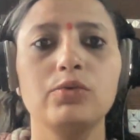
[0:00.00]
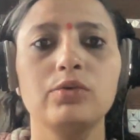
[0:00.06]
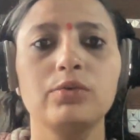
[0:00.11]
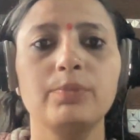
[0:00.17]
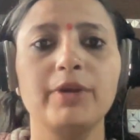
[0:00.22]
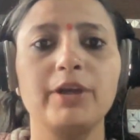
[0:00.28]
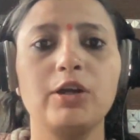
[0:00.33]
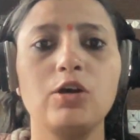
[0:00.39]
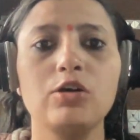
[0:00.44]

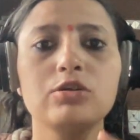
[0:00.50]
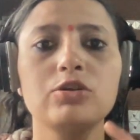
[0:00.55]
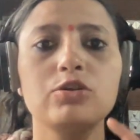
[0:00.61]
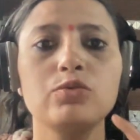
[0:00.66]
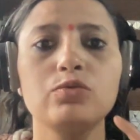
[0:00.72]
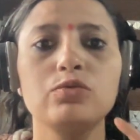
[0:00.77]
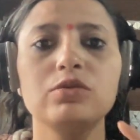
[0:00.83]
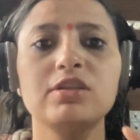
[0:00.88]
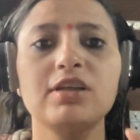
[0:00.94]
Because
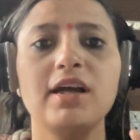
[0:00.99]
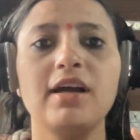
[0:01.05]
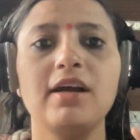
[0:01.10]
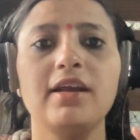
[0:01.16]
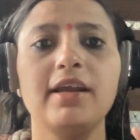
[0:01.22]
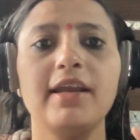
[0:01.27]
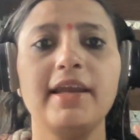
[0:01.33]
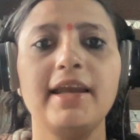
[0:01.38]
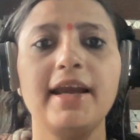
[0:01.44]
tools are
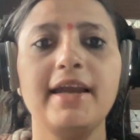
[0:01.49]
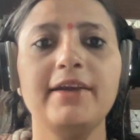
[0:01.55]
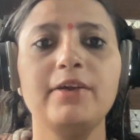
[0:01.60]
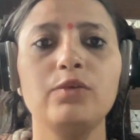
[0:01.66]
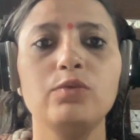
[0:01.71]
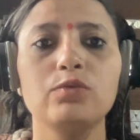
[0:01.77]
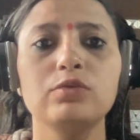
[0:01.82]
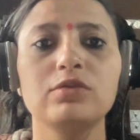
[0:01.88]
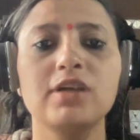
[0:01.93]
AI
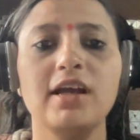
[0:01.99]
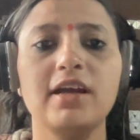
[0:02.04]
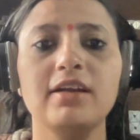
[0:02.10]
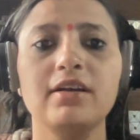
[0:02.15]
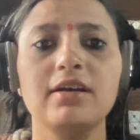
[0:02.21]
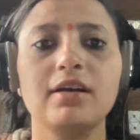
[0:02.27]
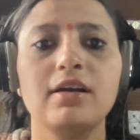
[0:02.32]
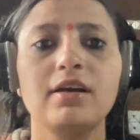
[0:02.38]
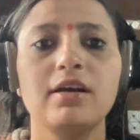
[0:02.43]
tools are
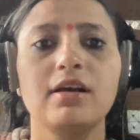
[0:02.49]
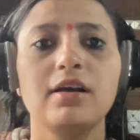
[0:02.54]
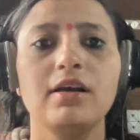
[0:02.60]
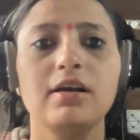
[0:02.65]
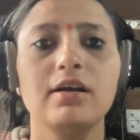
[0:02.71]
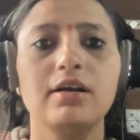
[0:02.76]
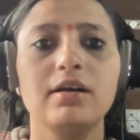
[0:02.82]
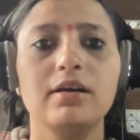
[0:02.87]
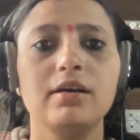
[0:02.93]

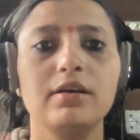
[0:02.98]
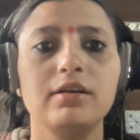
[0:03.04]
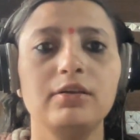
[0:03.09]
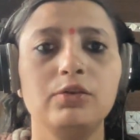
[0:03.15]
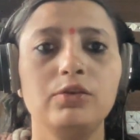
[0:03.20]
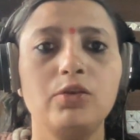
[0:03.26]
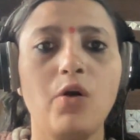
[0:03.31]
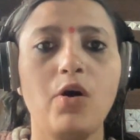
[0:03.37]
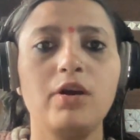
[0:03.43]

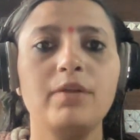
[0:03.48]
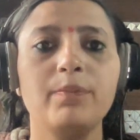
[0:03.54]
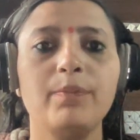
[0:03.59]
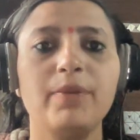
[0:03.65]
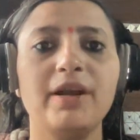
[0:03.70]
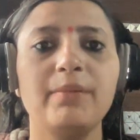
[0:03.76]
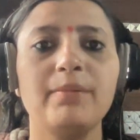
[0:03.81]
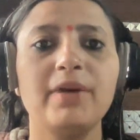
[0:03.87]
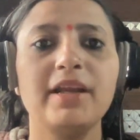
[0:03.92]
not
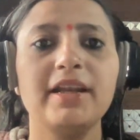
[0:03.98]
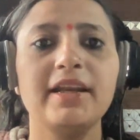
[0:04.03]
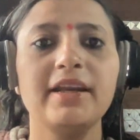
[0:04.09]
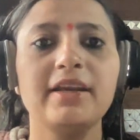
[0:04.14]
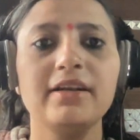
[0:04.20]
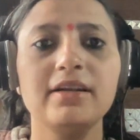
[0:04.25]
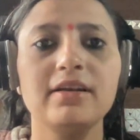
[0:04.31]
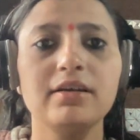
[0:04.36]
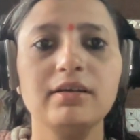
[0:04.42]

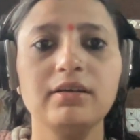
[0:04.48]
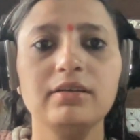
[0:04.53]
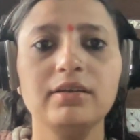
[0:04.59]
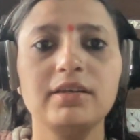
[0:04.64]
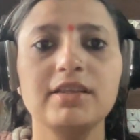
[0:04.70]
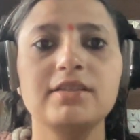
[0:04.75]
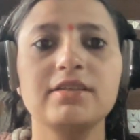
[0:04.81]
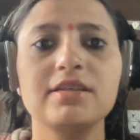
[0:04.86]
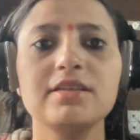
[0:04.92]
permanent.
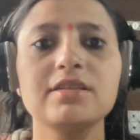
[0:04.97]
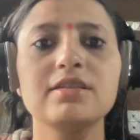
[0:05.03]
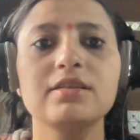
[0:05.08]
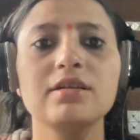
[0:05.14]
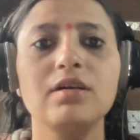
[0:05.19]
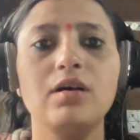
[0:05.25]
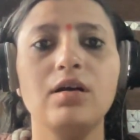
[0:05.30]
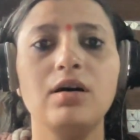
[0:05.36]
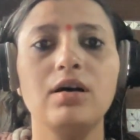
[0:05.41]
This is
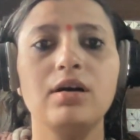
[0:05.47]
the